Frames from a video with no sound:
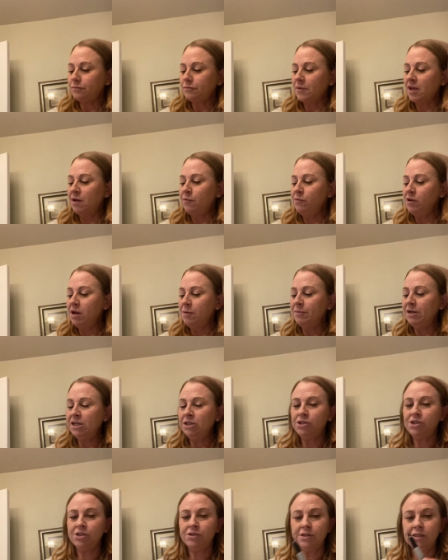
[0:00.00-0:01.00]
And what I'm
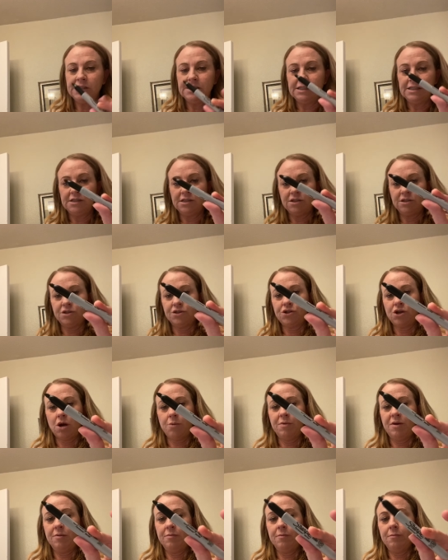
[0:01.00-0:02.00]
gonna do is this is a
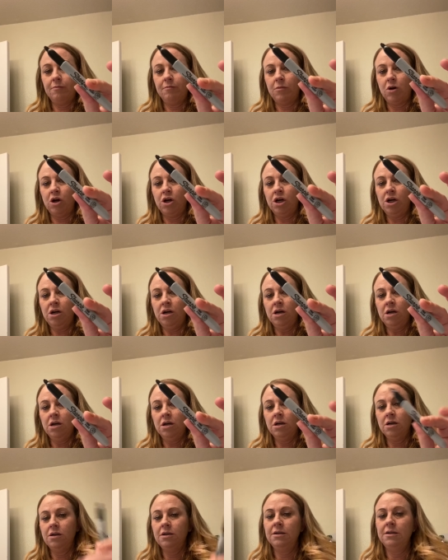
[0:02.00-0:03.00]
Sharpie marker
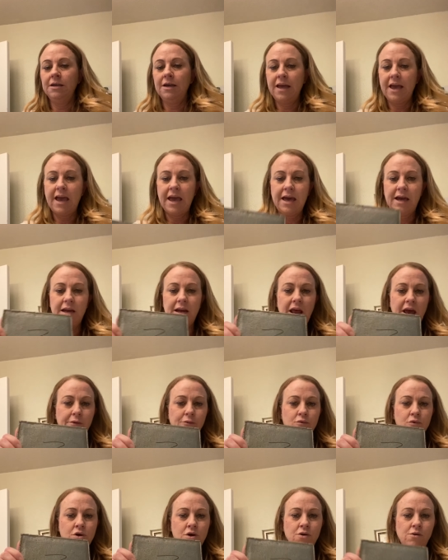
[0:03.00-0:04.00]
and I
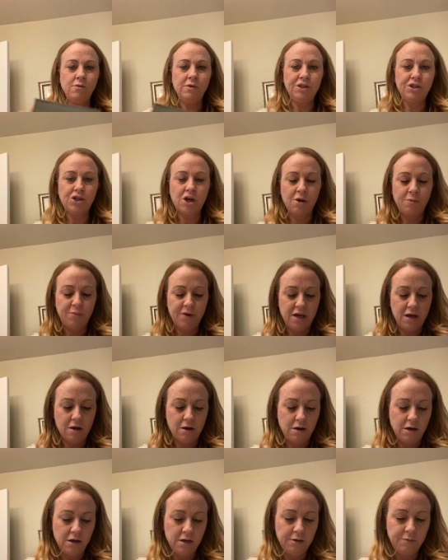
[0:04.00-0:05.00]
wrote with Sharpie
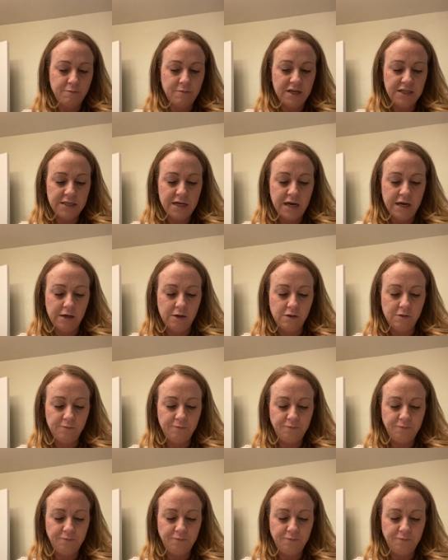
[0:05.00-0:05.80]
on my tile.